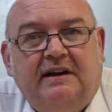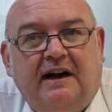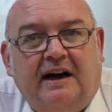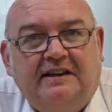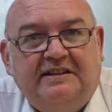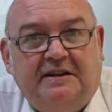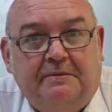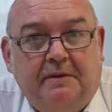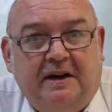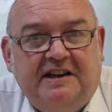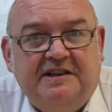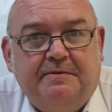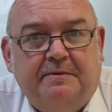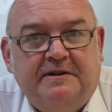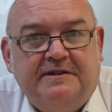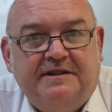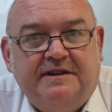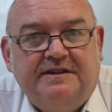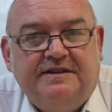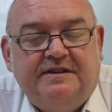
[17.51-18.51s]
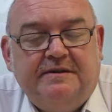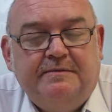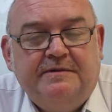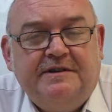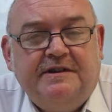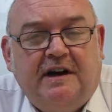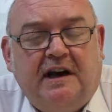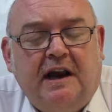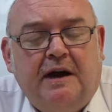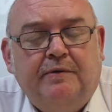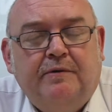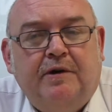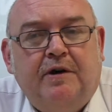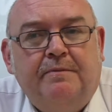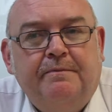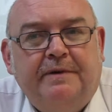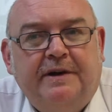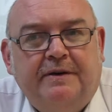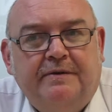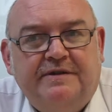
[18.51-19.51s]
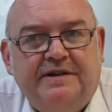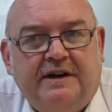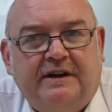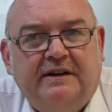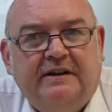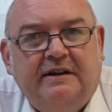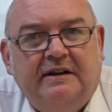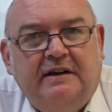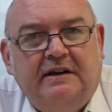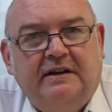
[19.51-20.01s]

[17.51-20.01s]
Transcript: asset management systems and cloud computing